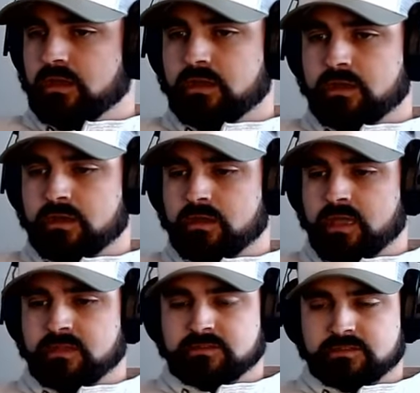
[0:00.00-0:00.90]

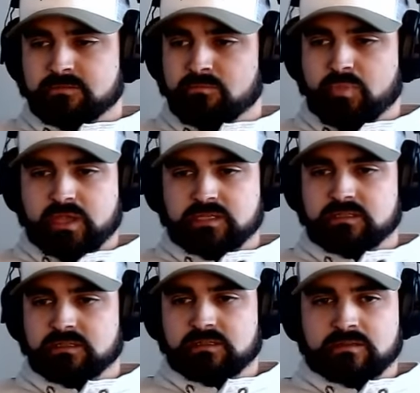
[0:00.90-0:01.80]
and some
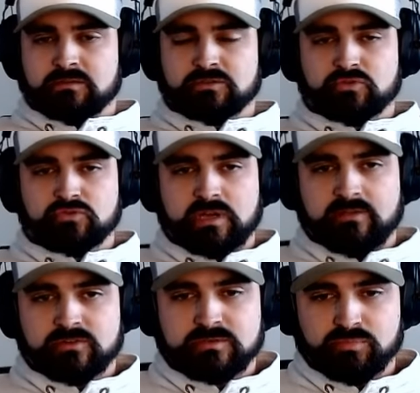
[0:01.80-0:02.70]
basic,
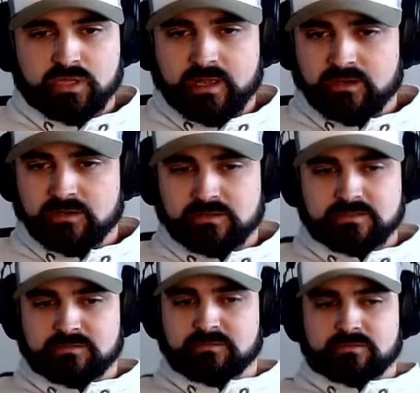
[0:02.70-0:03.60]
screwdrivers and
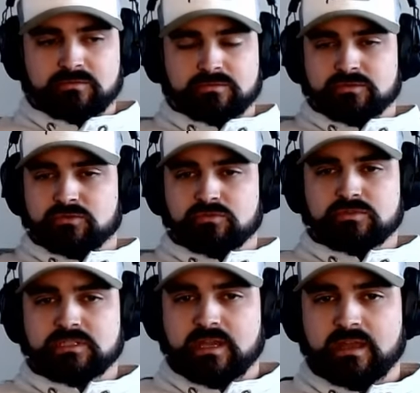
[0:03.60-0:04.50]
pliers, a little screw
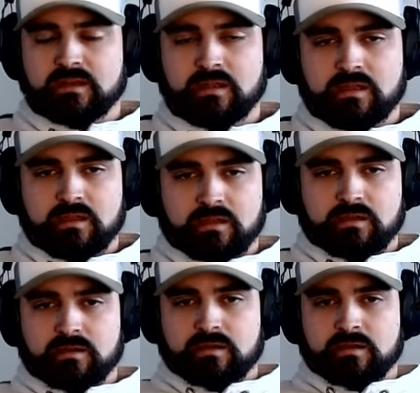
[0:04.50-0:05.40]
set,
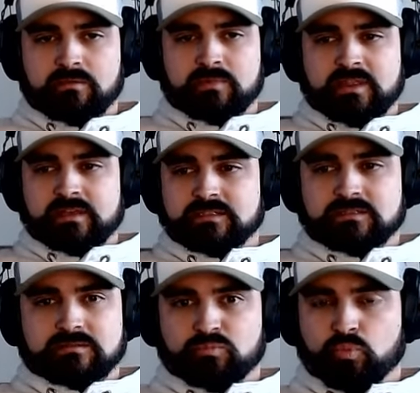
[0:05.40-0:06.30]
and
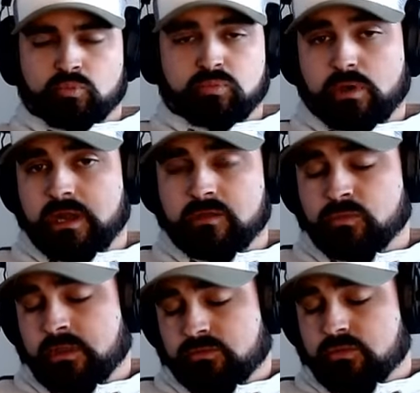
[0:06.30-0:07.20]
that's what I
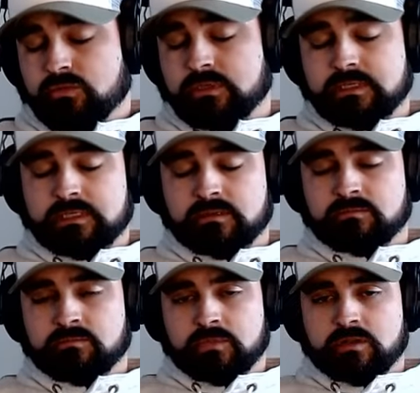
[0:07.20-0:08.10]
went through and did,
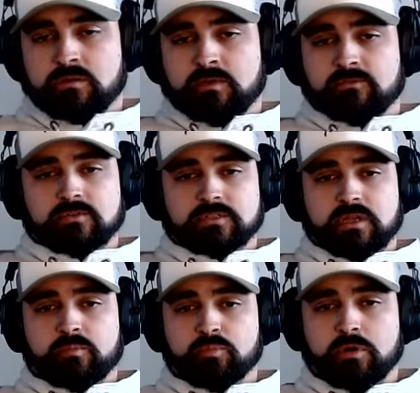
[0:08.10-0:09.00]
my first
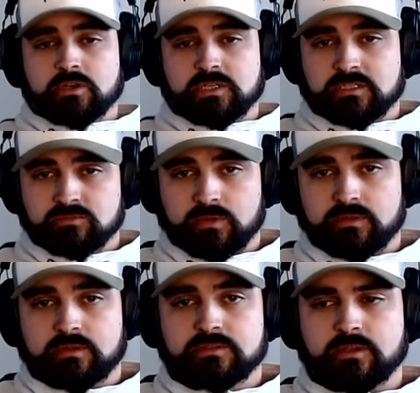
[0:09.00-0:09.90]
couple projects with.
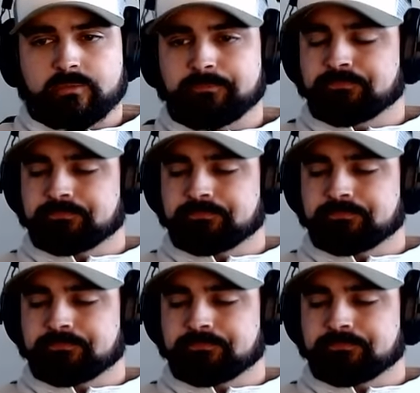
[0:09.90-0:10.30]
So